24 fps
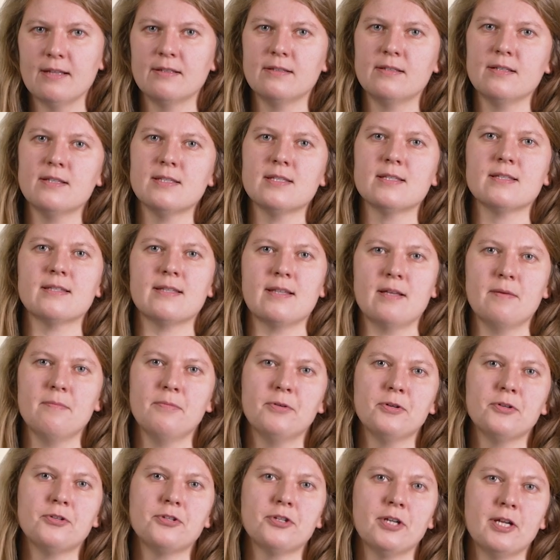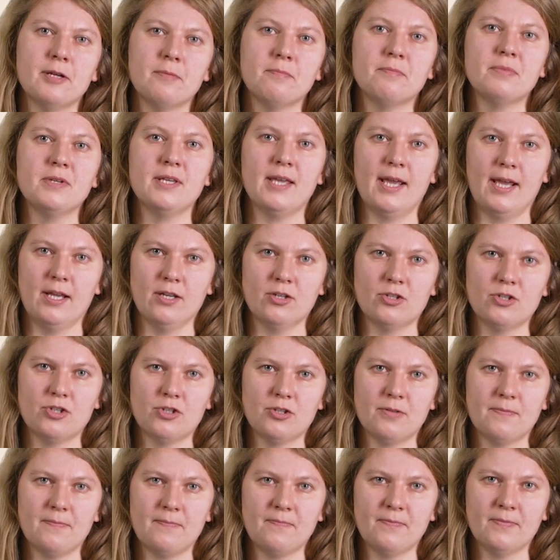at this temperature and
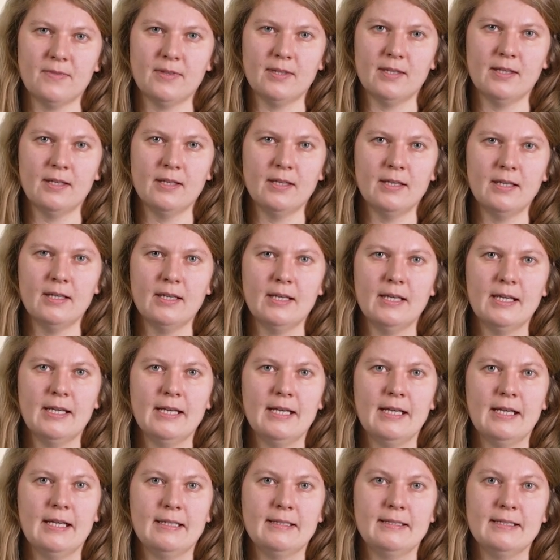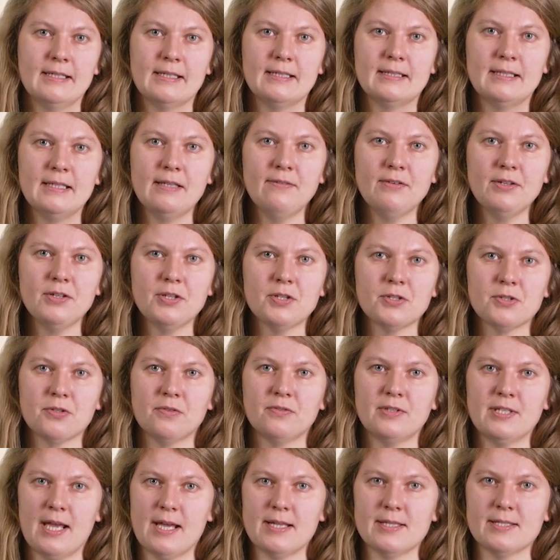pH. The activities
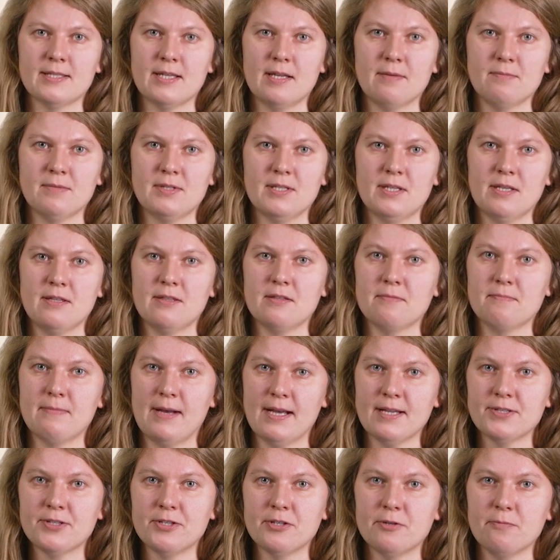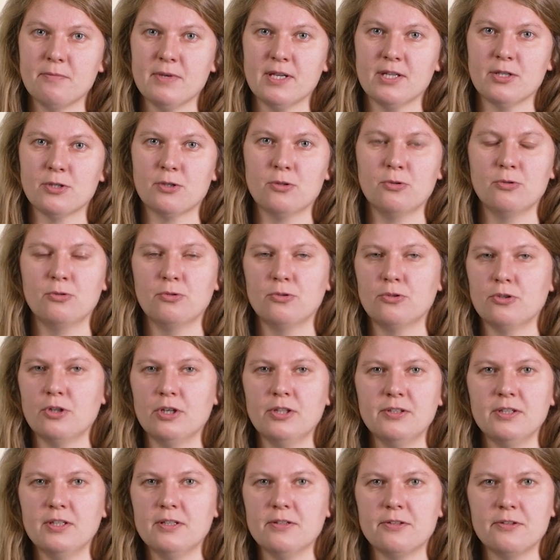of the enzymes in the master mix do
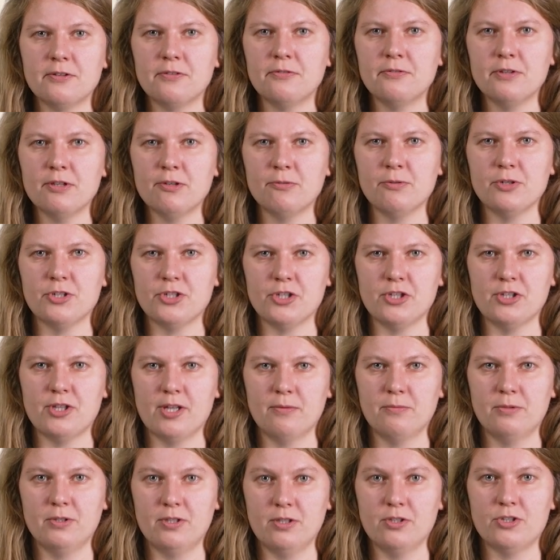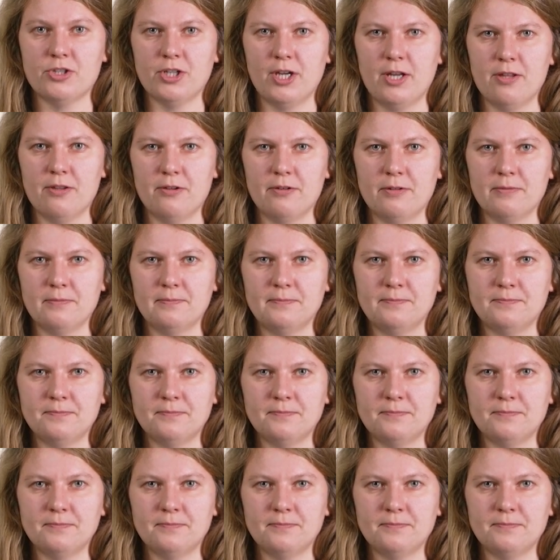not interfere with, each other.